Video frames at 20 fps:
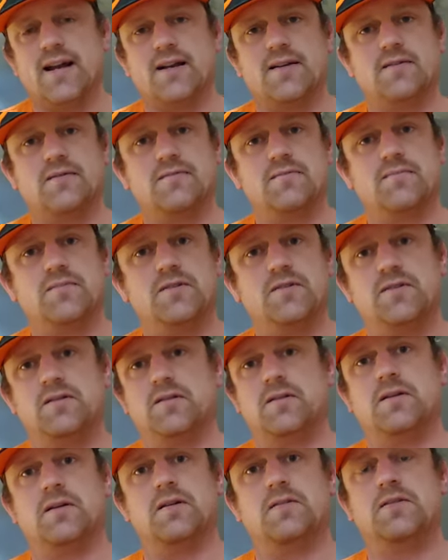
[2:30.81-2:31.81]
And
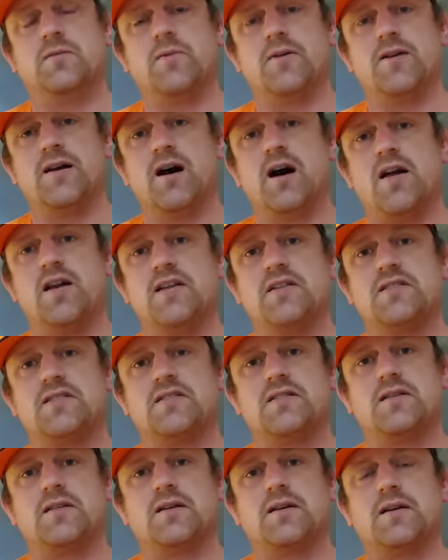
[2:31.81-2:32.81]
to be
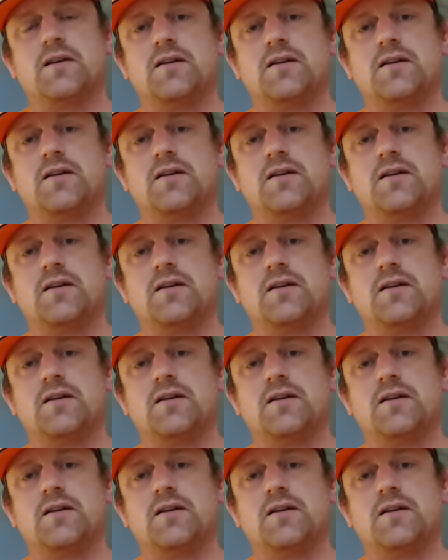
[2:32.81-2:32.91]
honest,